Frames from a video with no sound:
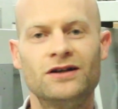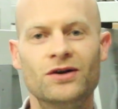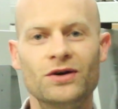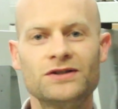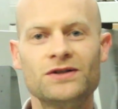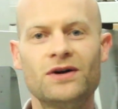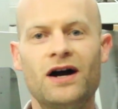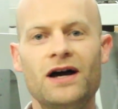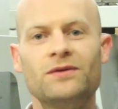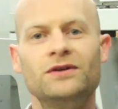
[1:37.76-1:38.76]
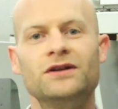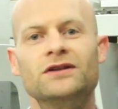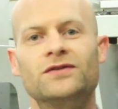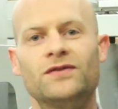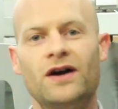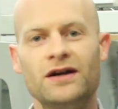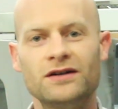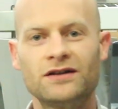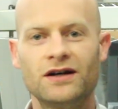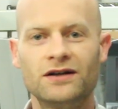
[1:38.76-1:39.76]
Going too high will either fry
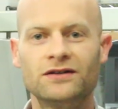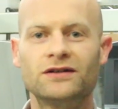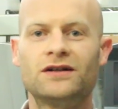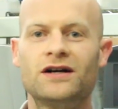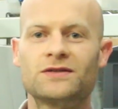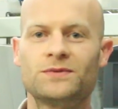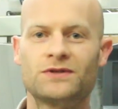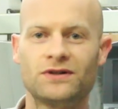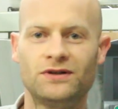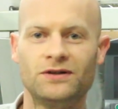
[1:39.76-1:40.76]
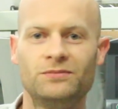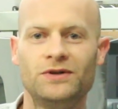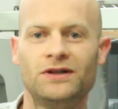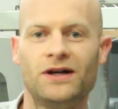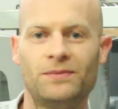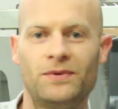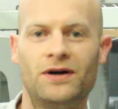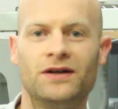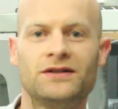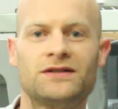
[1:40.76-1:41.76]
your cutter or cause material to build up
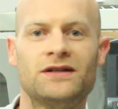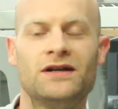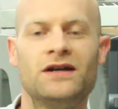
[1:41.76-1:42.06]
on it.